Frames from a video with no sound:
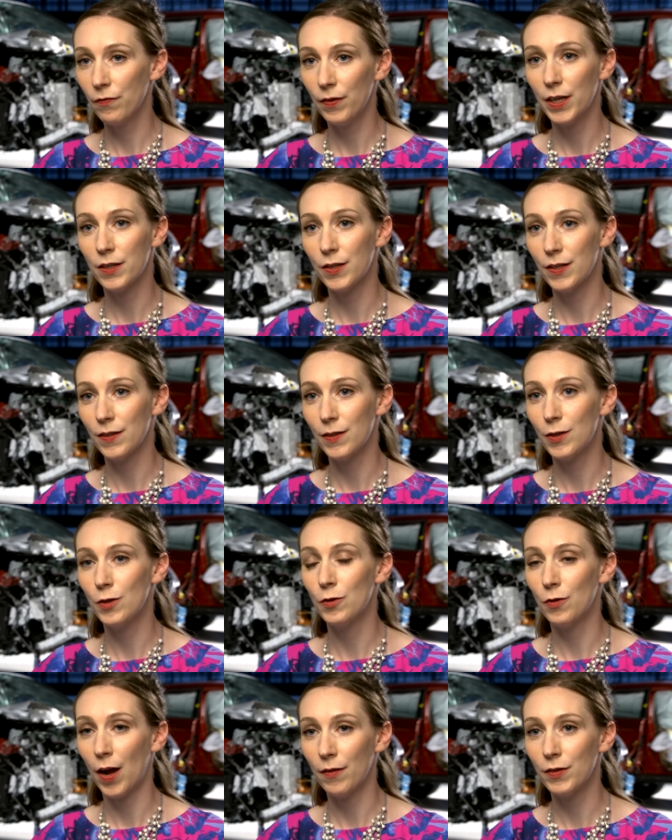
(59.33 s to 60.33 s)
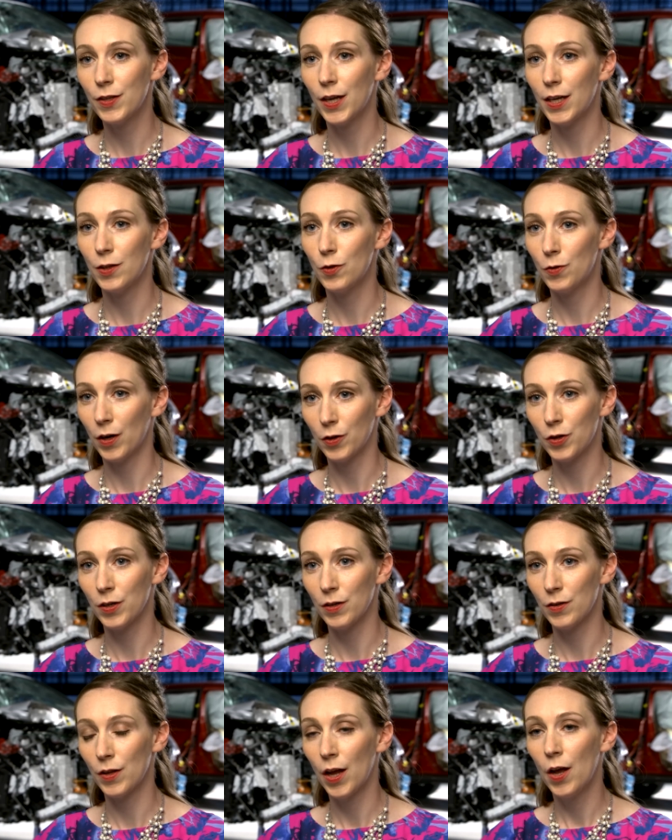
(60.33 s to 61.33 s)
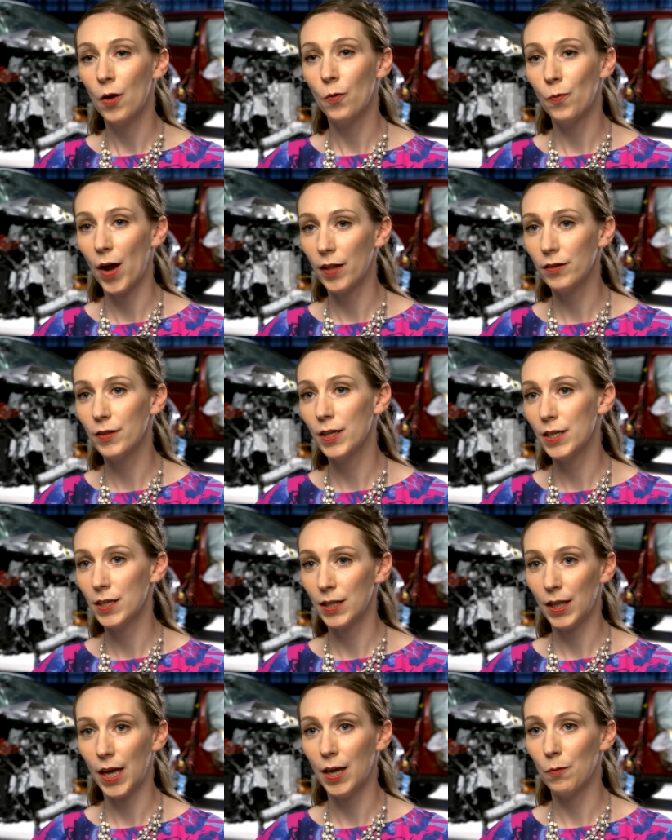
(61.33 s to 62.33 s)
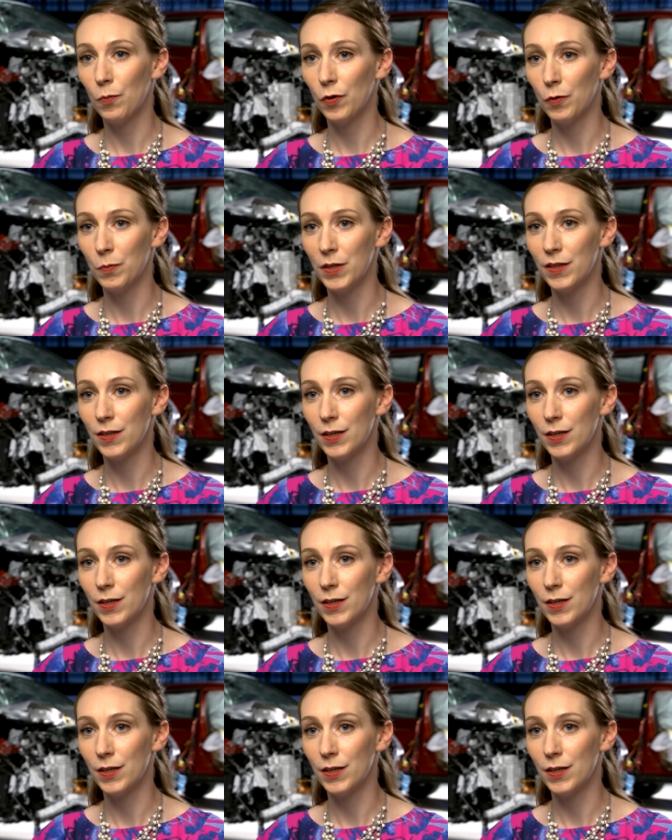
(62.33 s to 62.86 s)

fixes to driver side structures rather than delay improvements